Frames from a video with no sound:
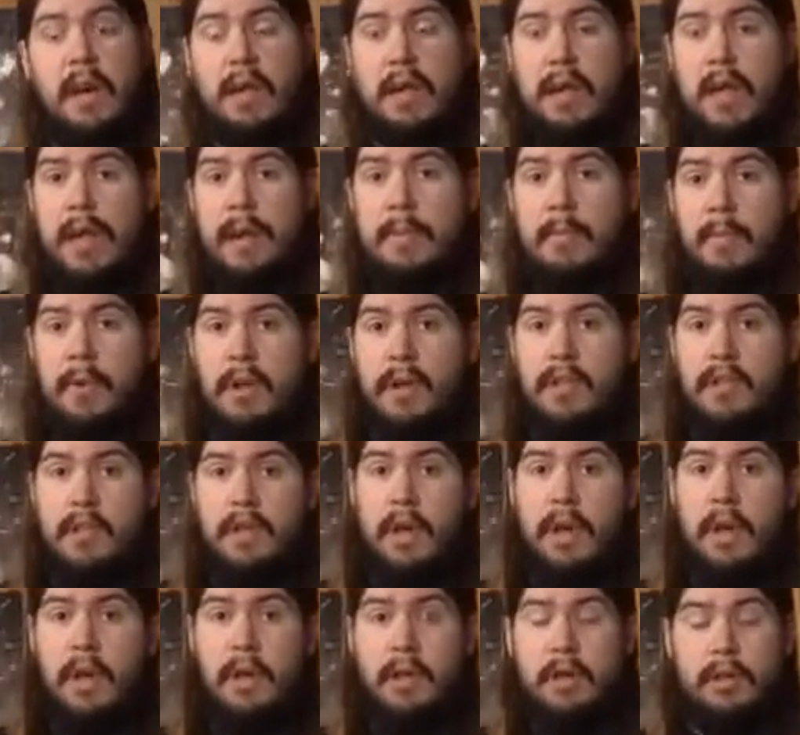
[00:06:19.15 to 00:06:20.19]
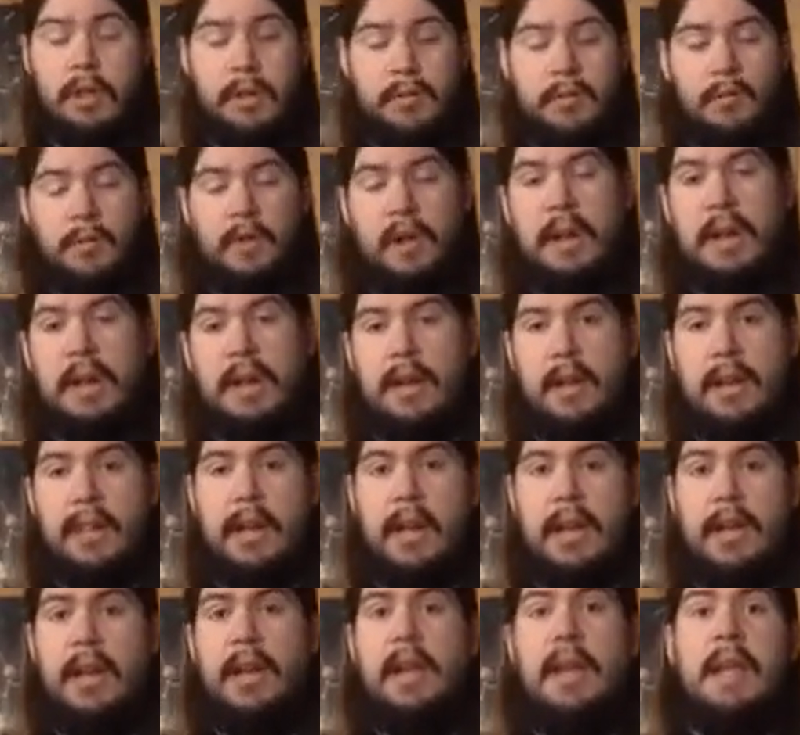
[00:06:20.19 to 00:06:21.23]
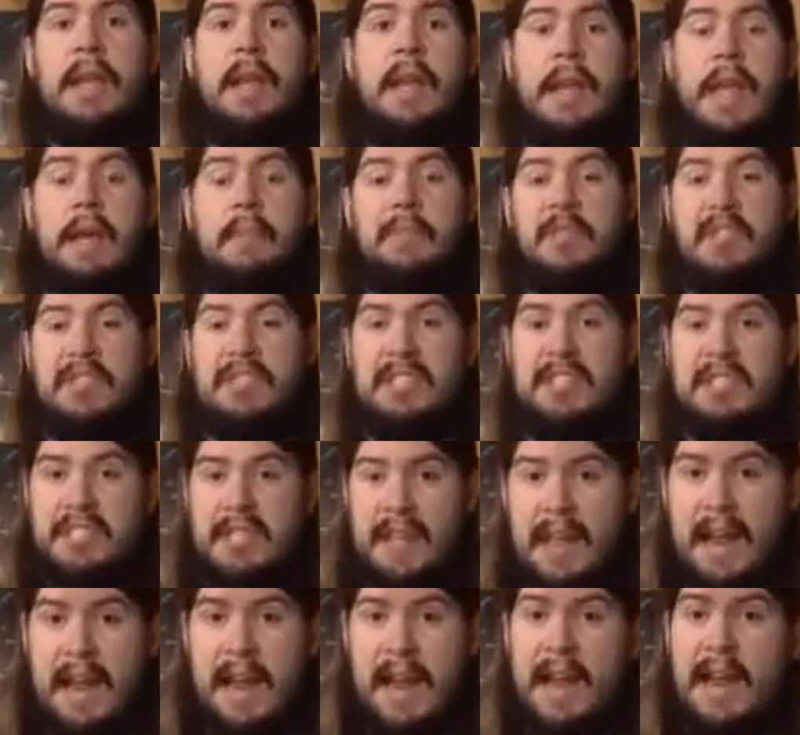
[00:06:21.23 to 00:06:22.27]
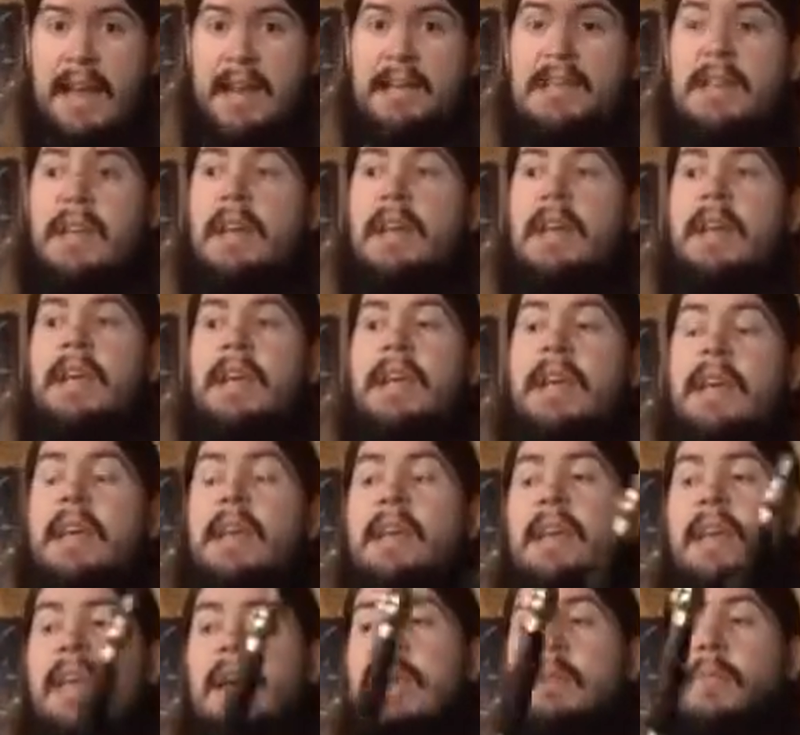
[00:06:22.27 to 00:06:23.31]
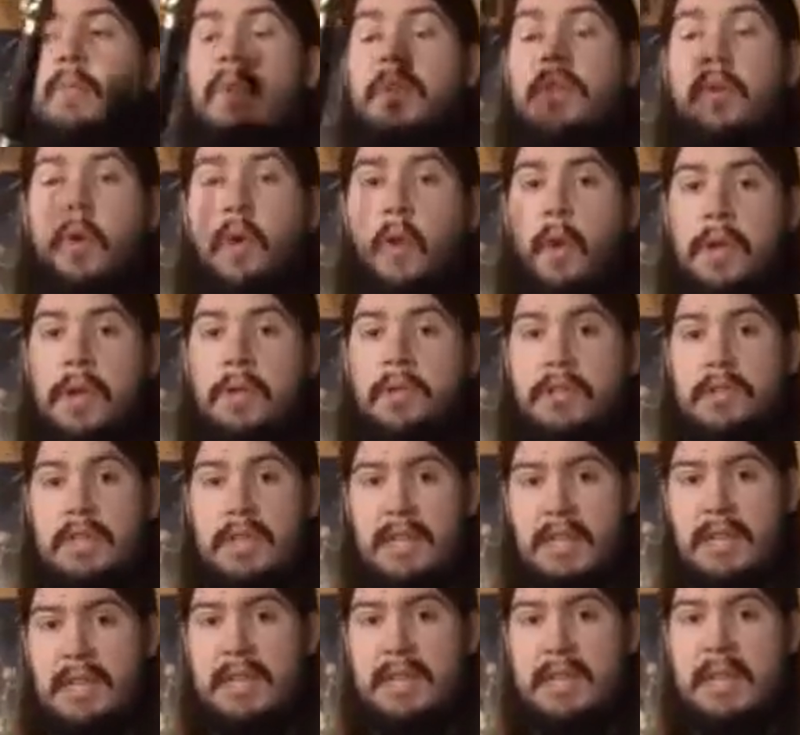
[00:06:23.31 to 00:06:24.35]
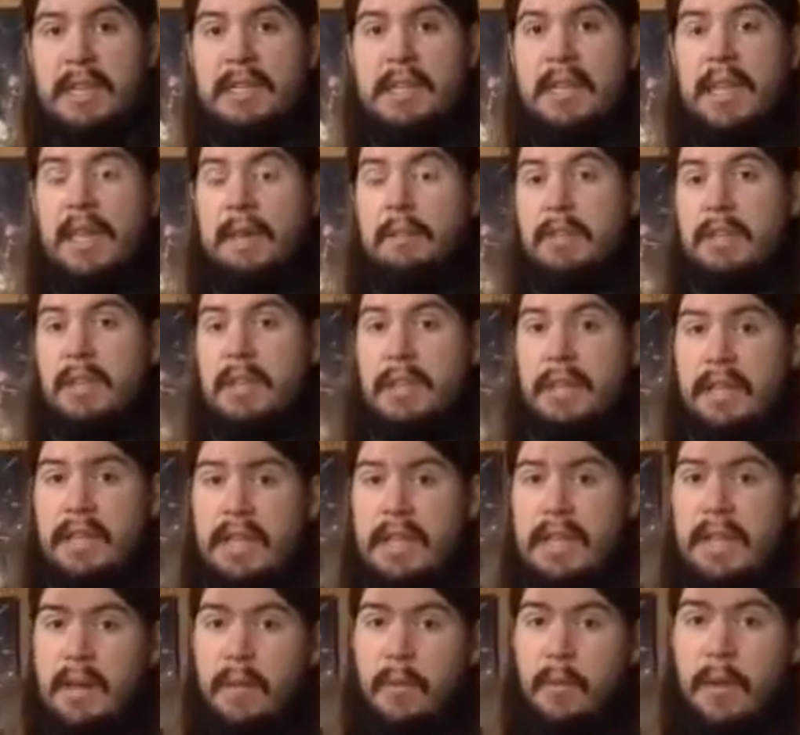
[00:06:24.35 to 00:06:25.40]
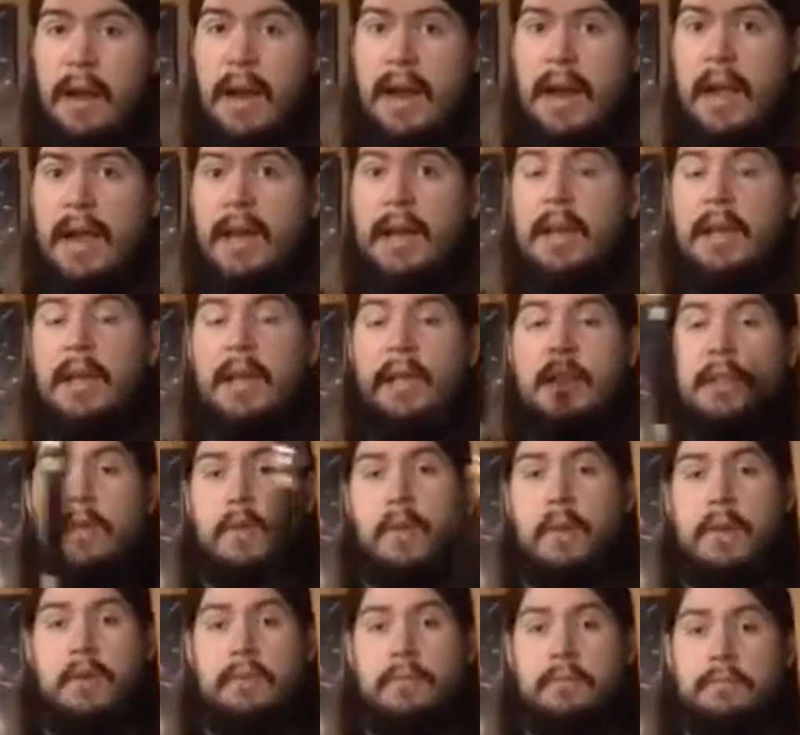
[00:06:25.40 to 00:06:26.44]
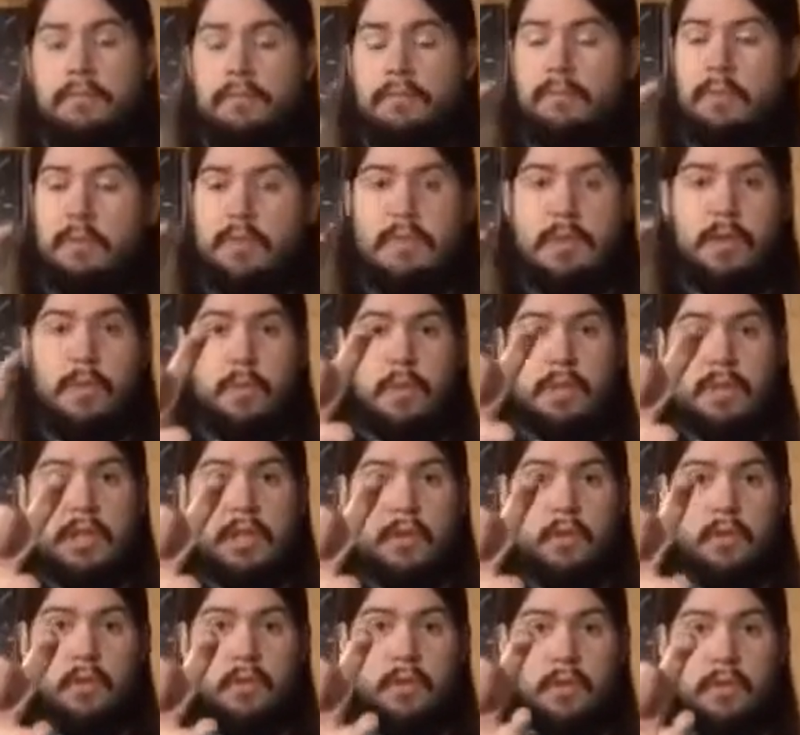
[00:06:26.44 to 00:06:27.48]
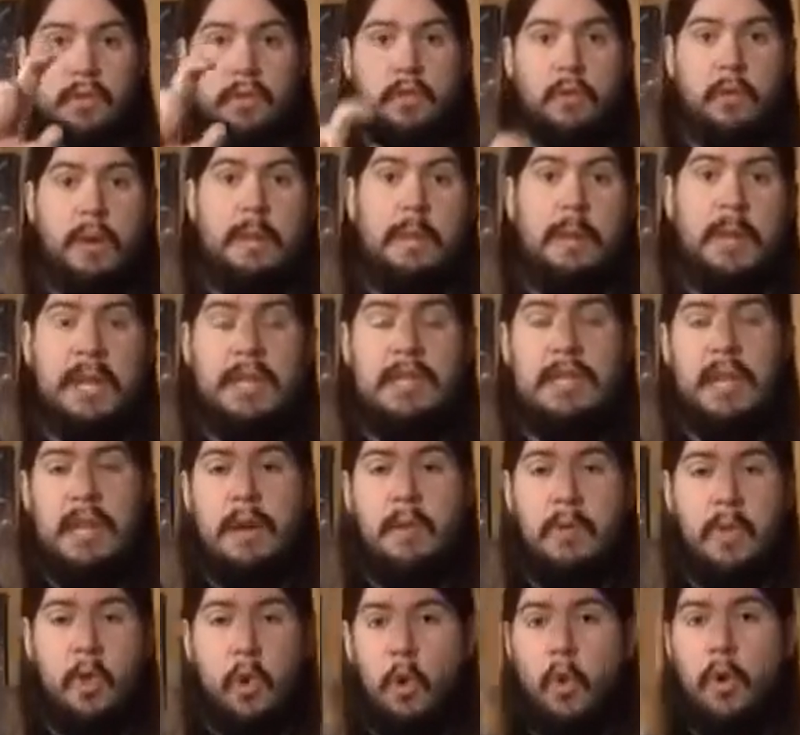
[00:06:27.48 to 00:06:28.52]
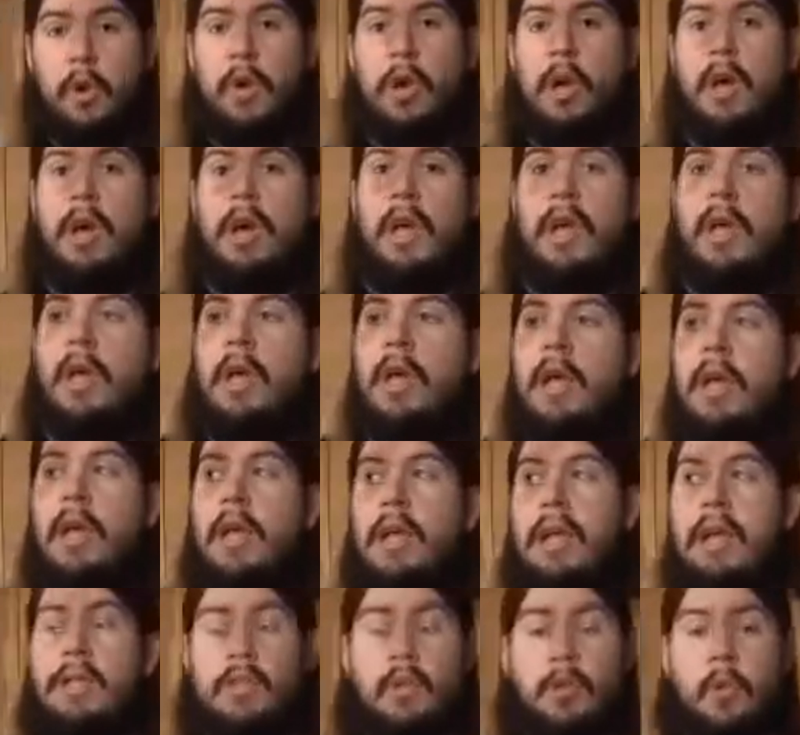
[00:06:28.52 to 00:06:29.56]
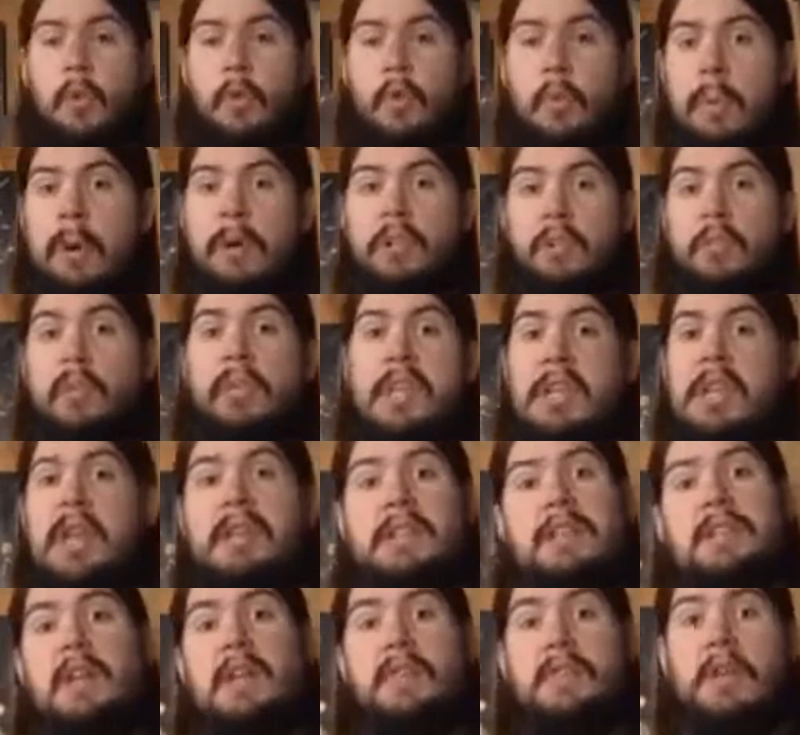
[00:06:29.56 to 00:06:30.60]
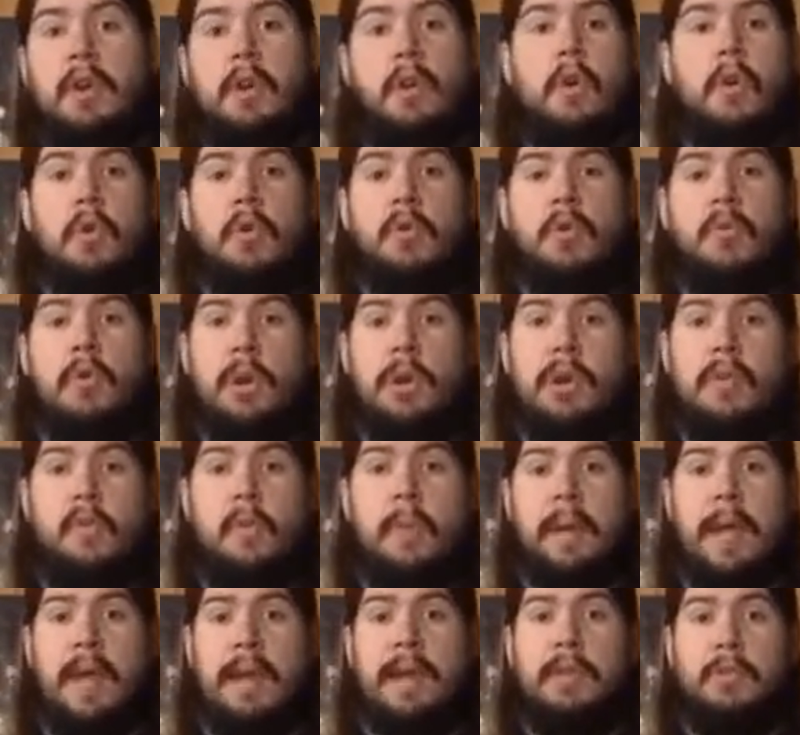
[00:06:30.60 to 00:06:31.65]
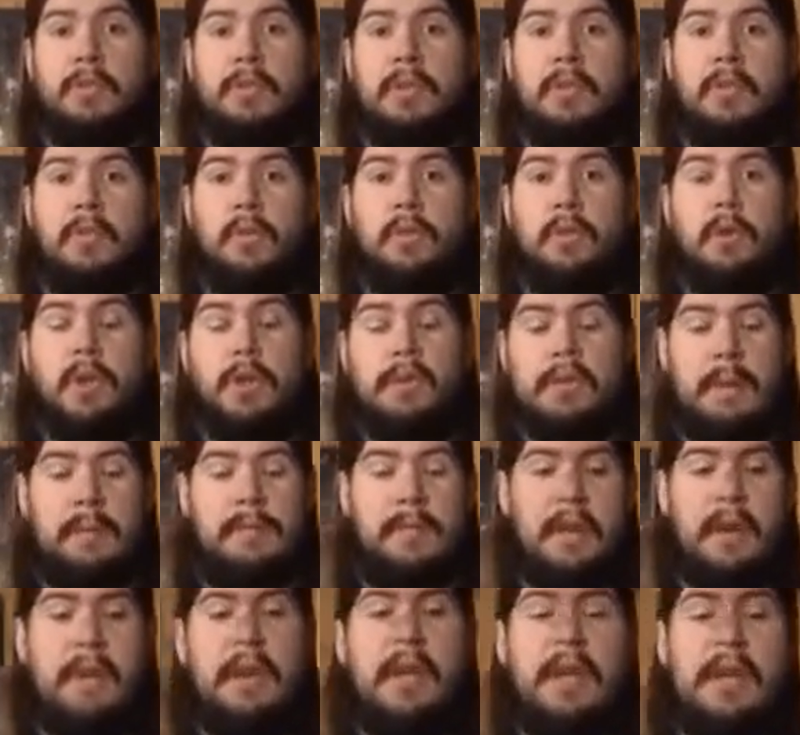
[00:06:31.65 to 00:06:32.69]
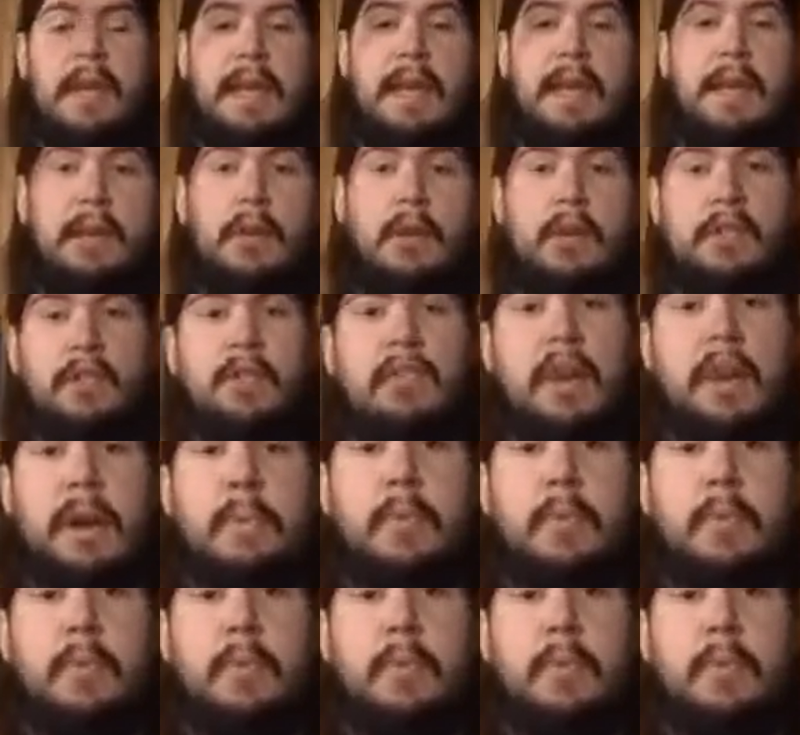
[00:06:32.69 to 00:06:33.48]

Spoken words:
It came with gloves for handling it. It came with a stand. It came with oil to clean it. It came with a cleaning rag. The oil was in a really cool little ceramic container with a cork on it. It's a whole bunch of really nice stuff. You get a whole wonderful package with this sword. On top of it, it looks very